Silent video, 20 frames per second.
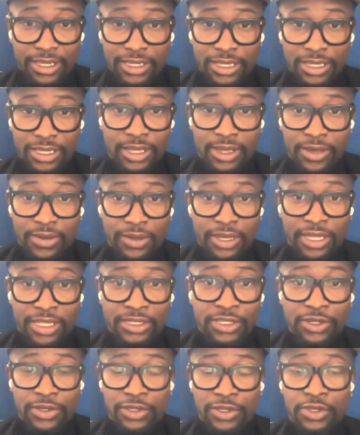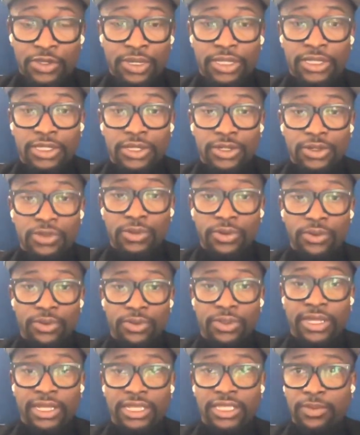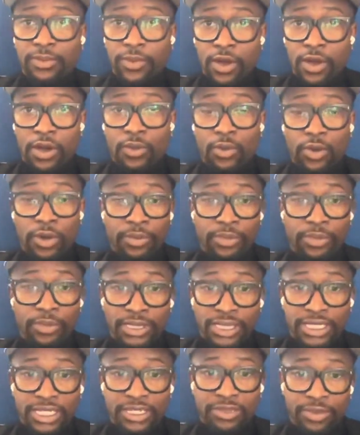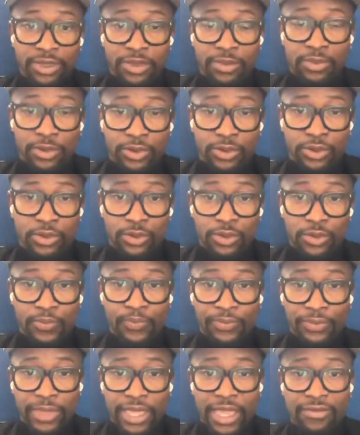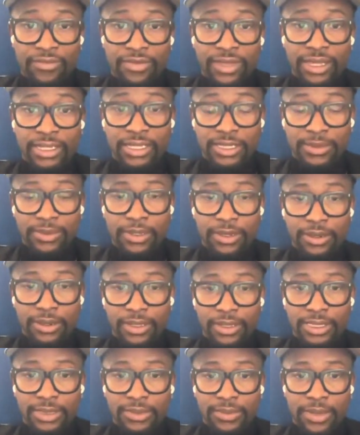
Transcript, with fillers: You know, until you get to that small 1% of people who have that experience.